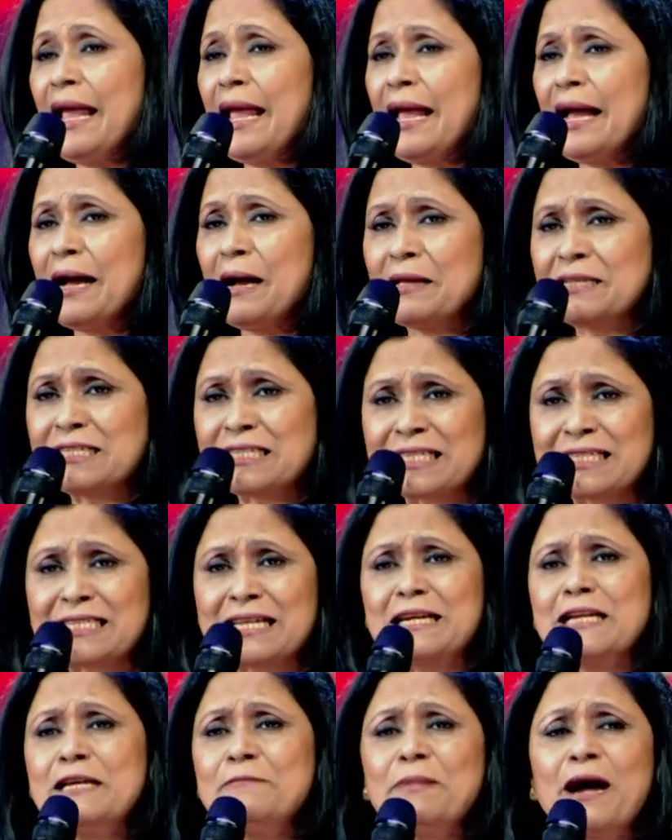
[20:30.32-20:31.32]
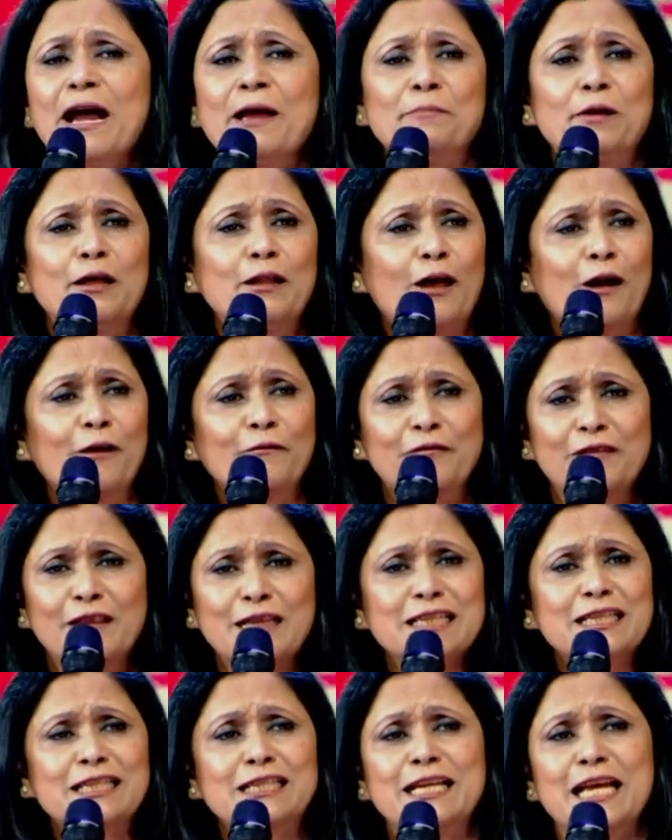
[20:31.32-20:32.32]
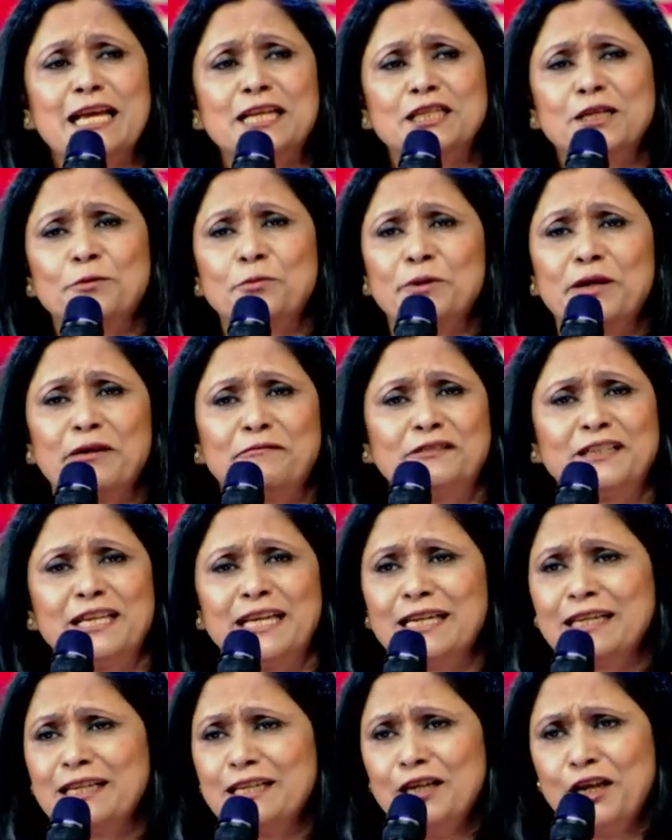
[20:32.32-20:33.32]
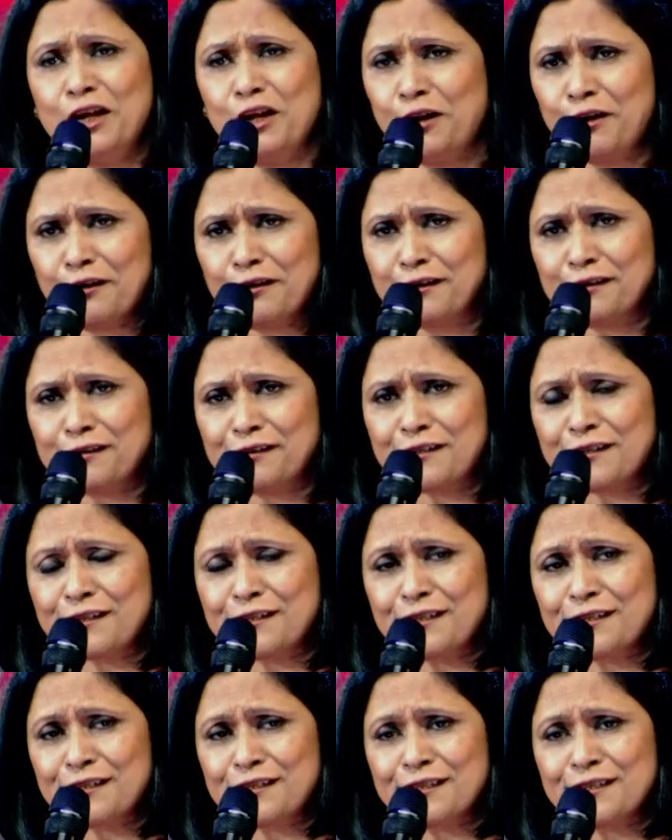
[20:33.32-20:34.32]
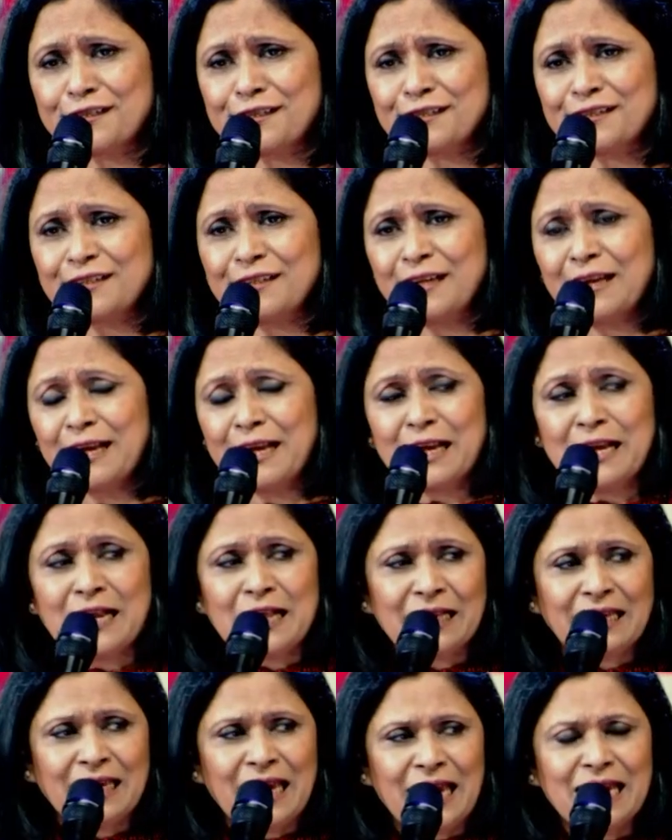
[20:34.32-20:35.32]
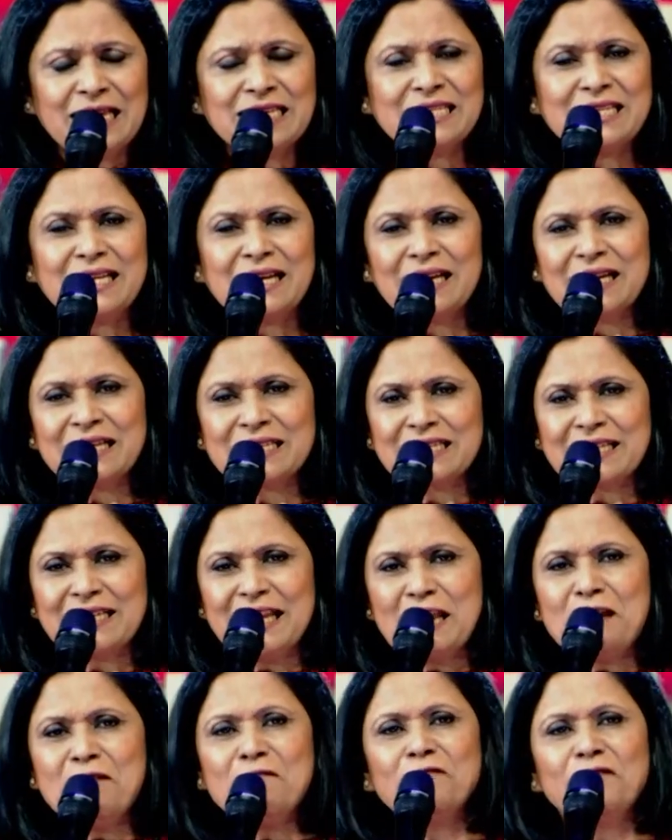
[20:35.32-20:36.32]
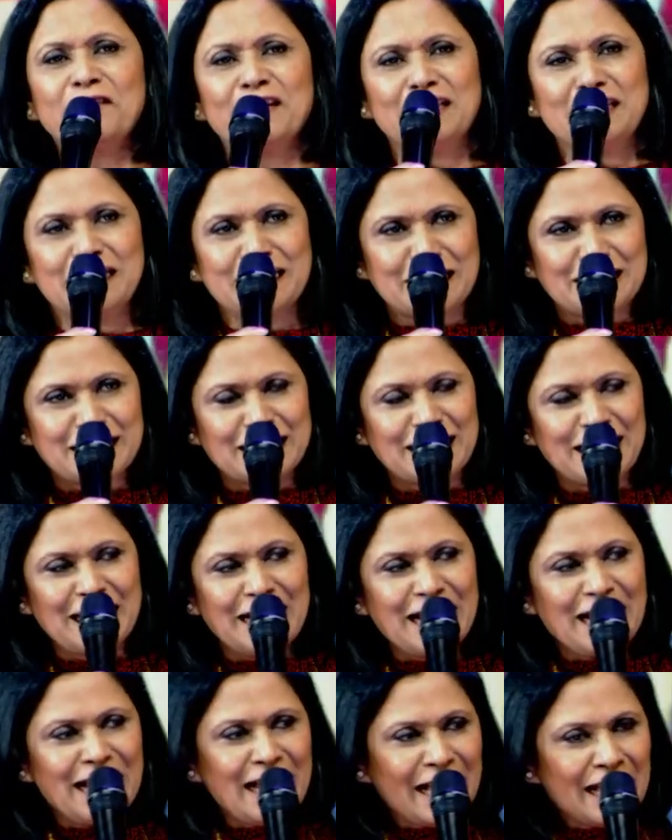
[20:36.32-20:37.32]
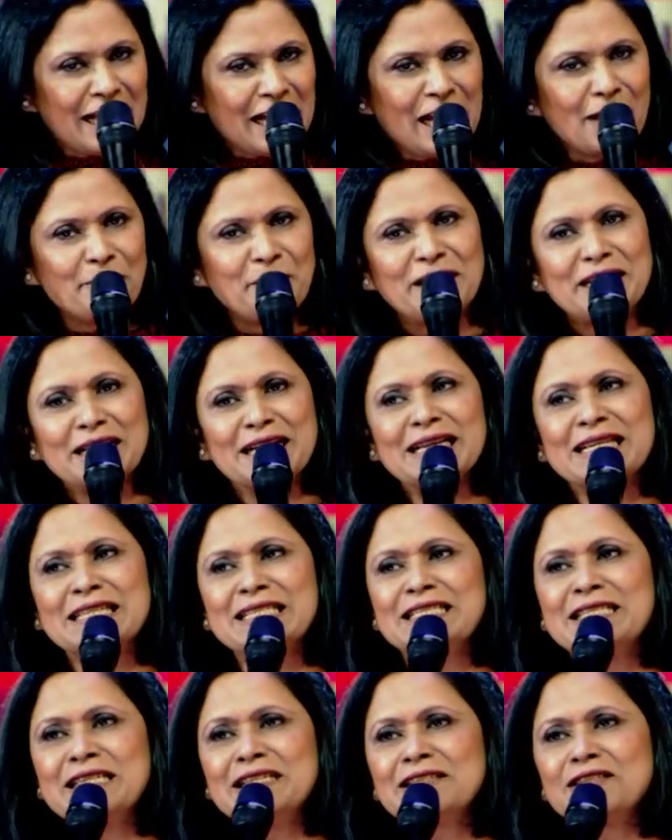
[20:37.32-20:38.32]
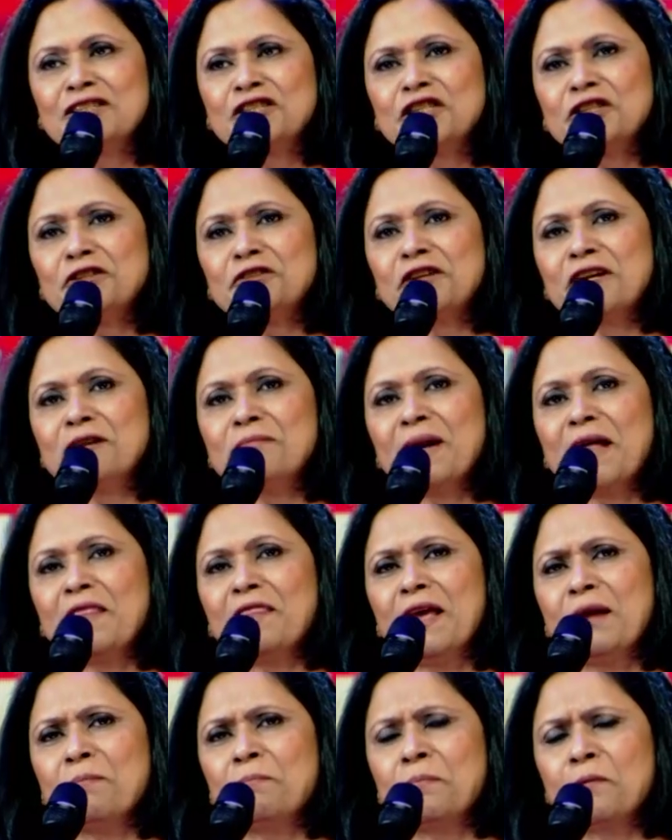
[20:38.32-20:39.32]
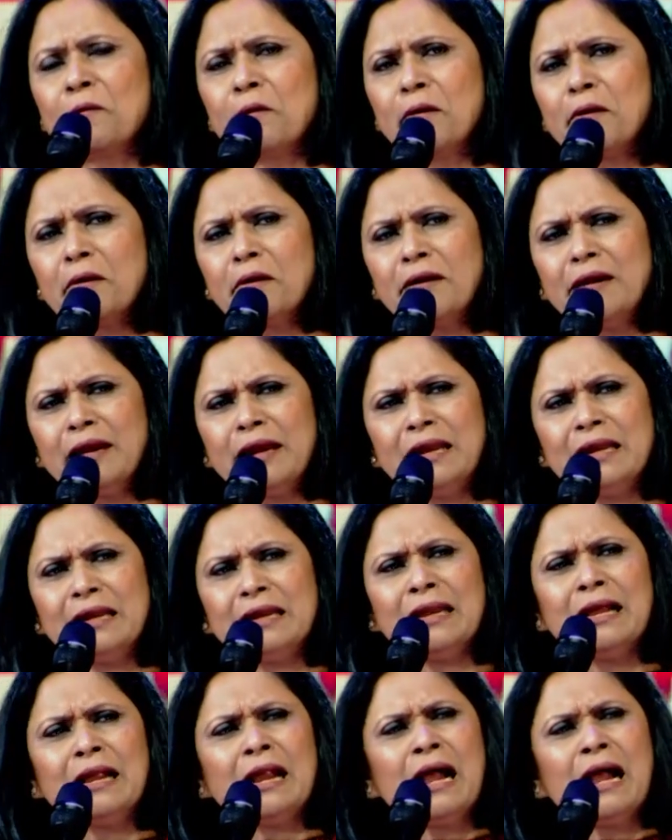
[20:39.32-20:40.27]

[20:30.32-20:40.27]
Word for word: a study Bible of this nature would have taken years. Kezia has an infant, and Amita has young children, but they poured in